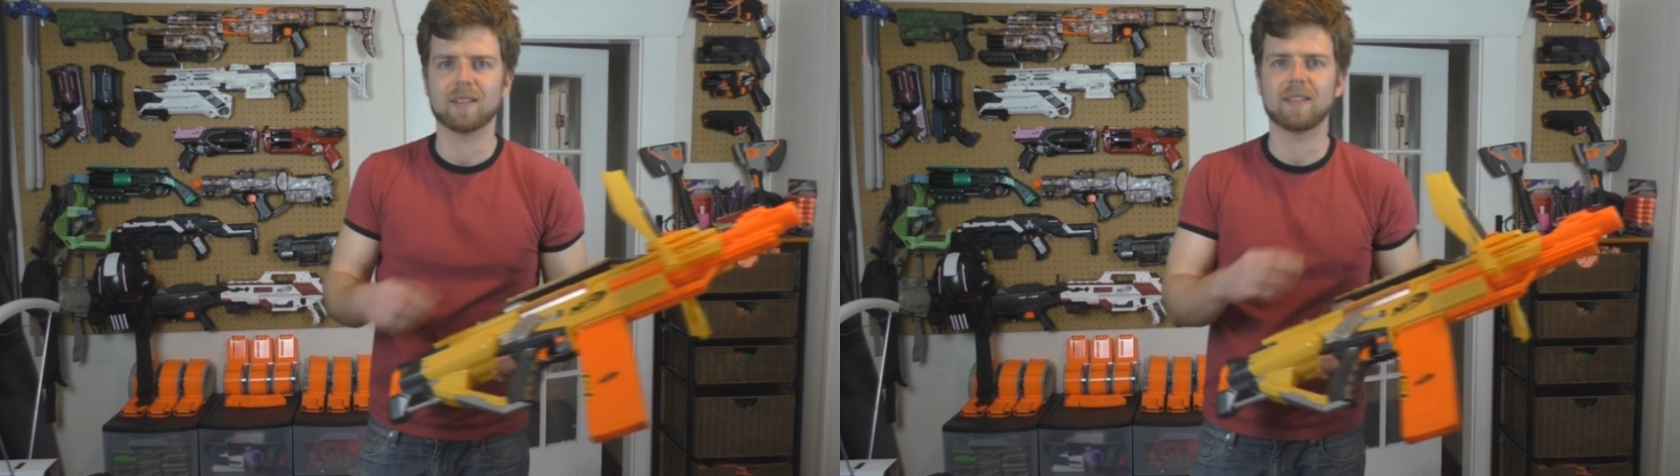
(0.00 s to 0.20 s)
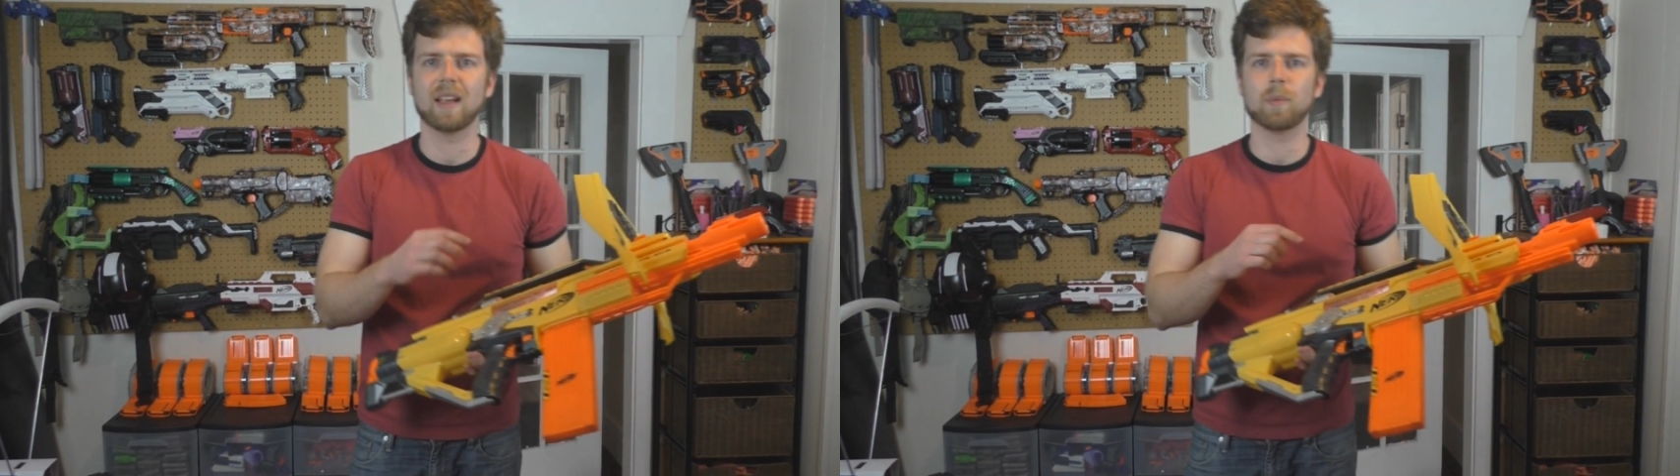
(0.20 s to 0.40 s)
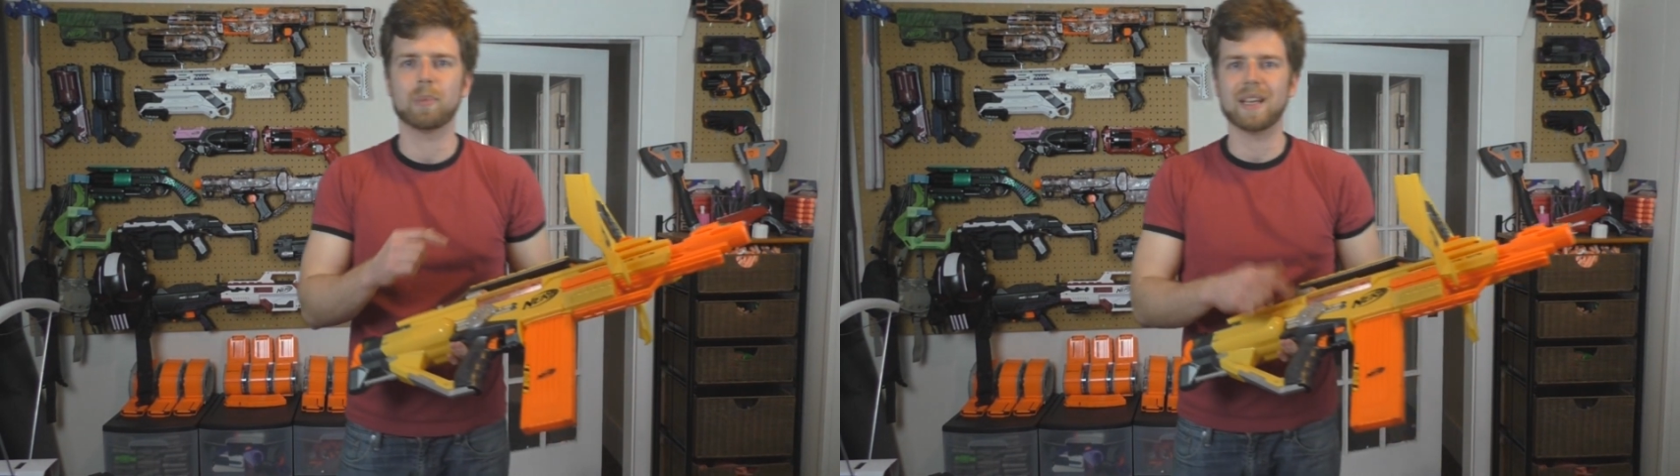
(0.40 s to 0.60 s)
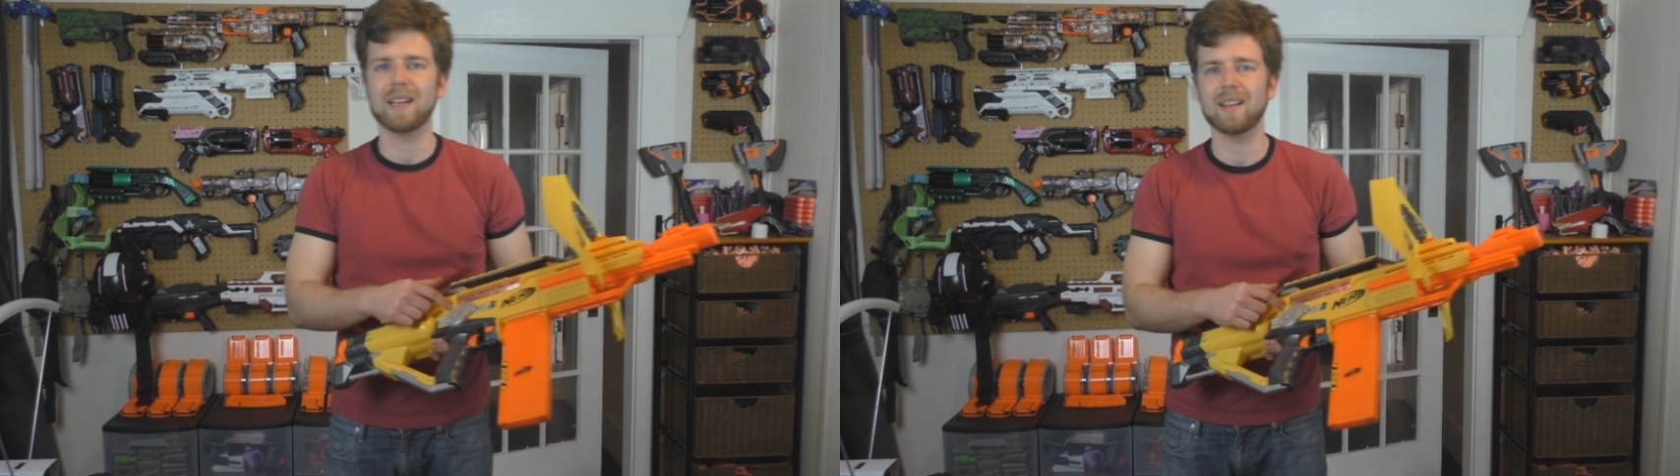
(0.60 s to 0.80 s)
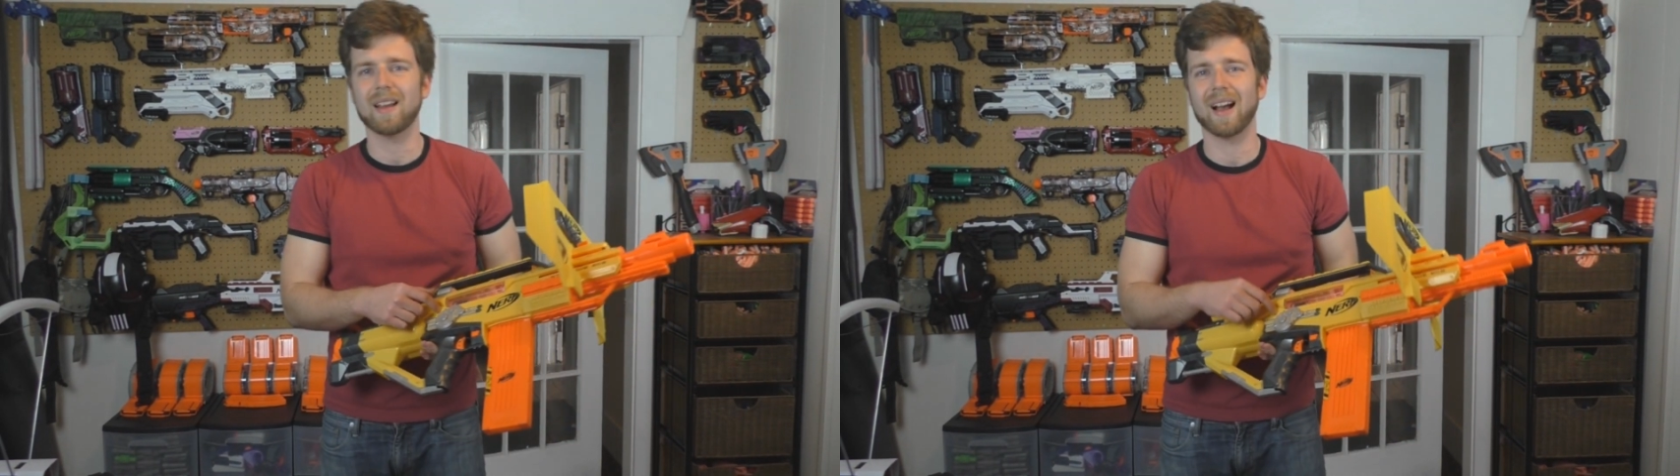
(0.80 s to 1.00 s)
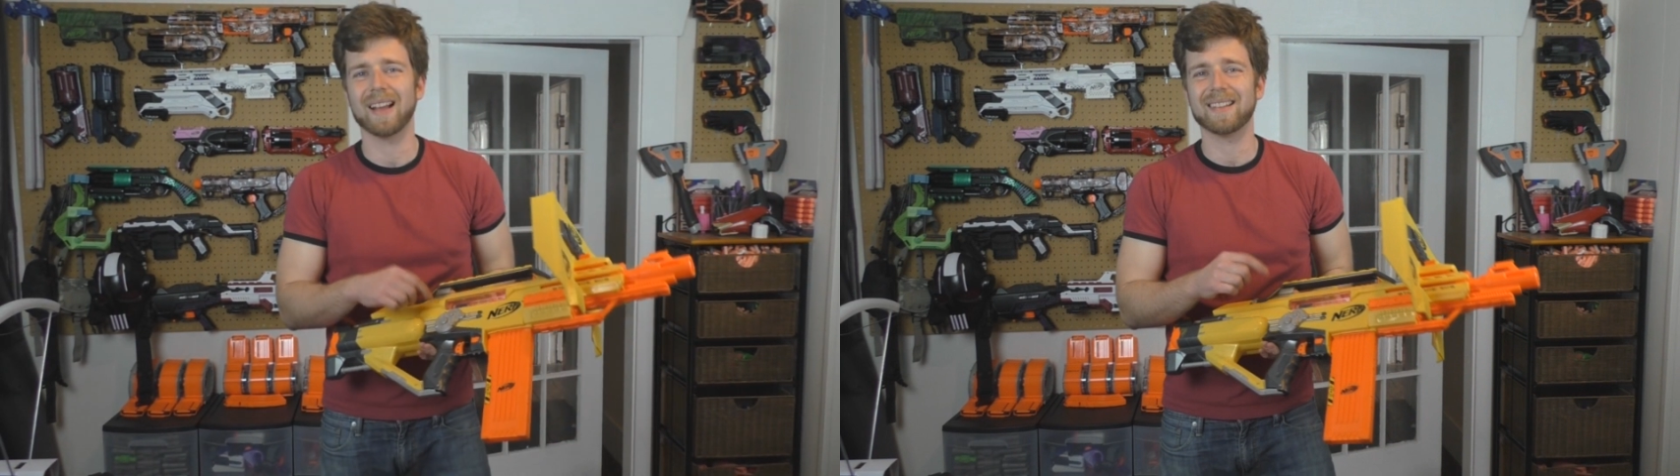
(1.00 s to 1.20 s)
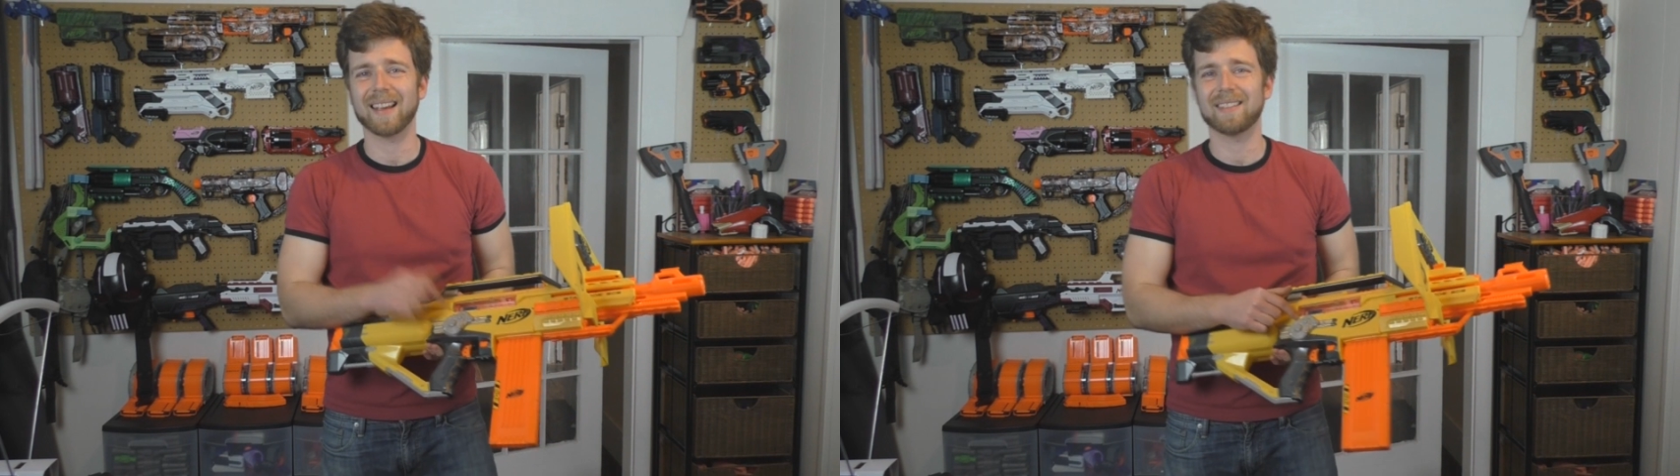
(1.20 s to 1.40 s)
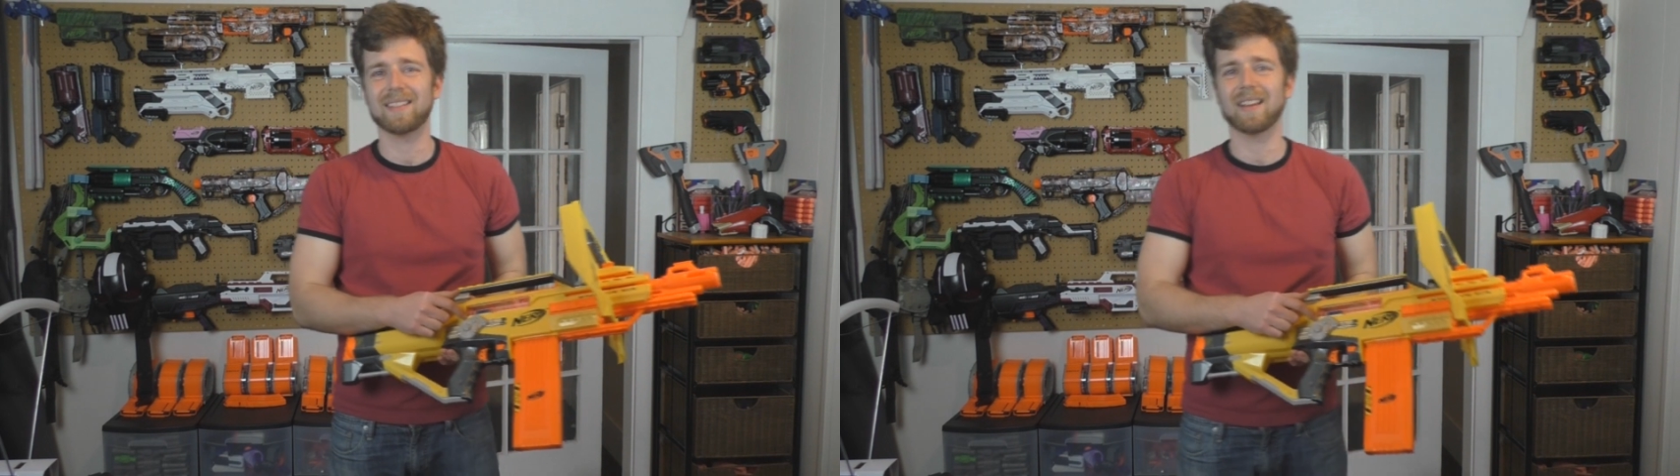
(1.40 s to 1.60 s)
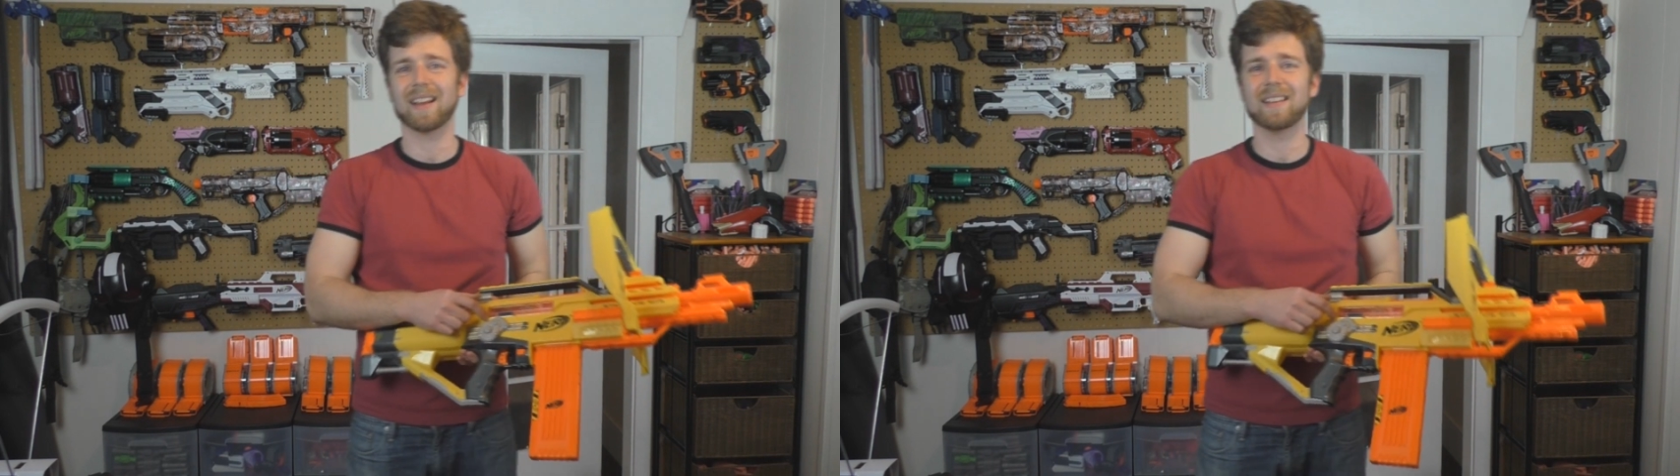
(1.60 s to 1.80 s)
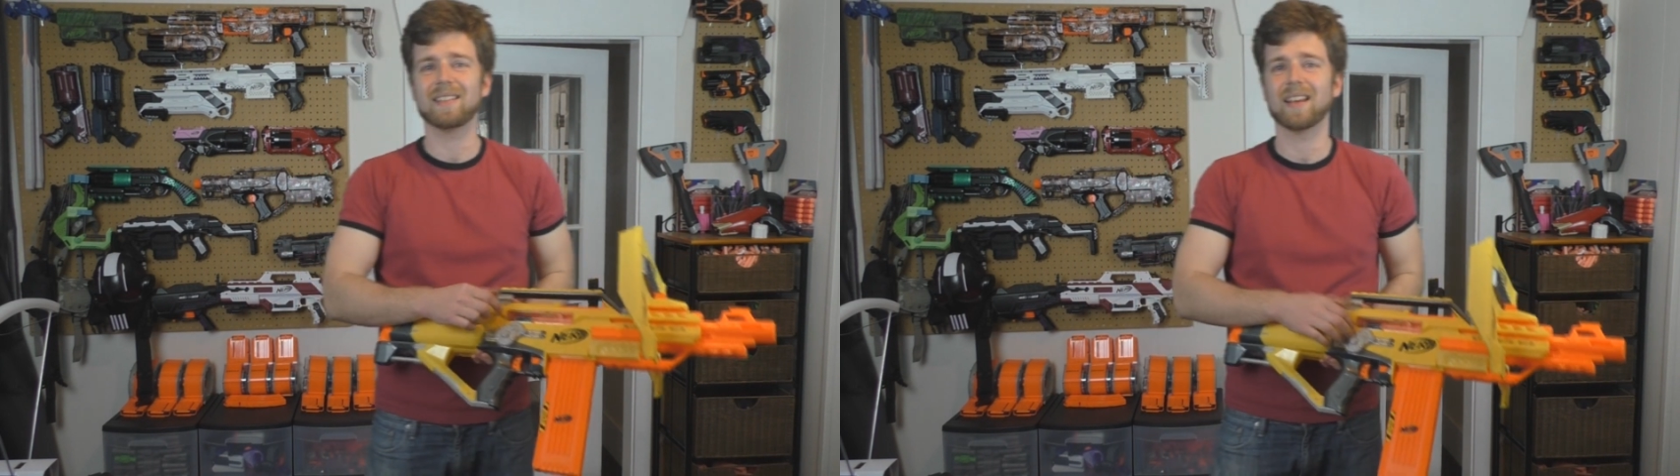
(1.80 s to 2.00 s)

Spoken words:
a Stampede. I did